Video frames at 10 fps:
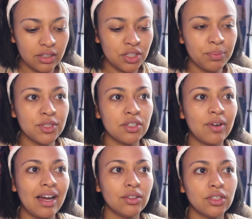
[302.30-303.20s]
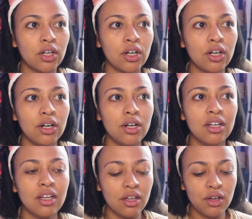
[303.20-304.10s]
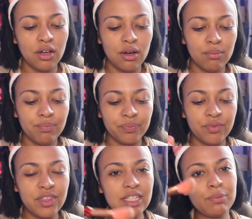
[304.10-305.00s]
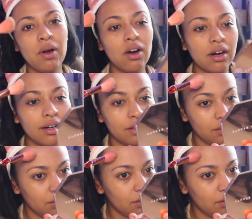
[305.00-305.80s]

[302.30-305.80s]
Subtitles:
She puts it around this part.